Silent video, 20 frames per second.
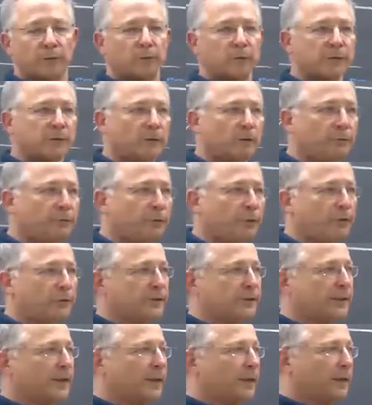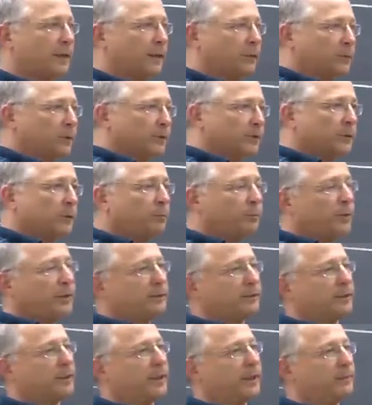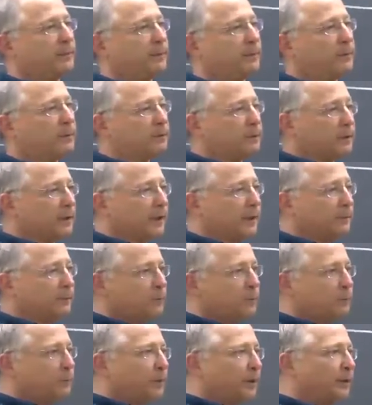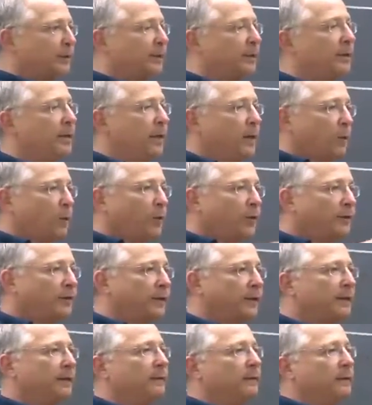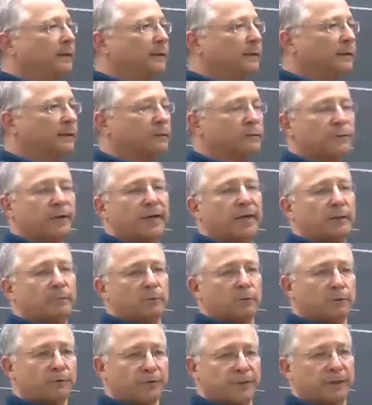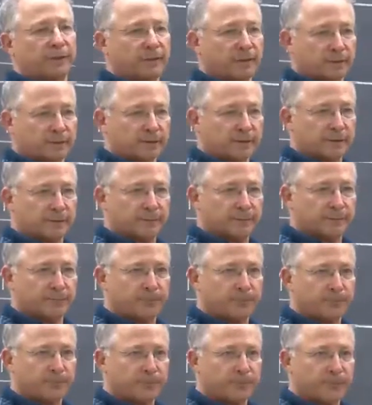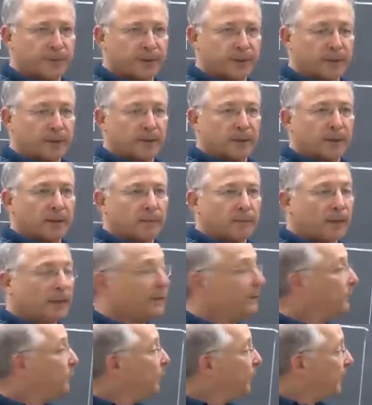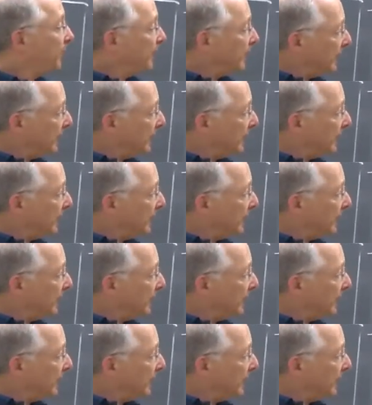there was no false. It was complete claim, claim completely within the realm of syntax. But we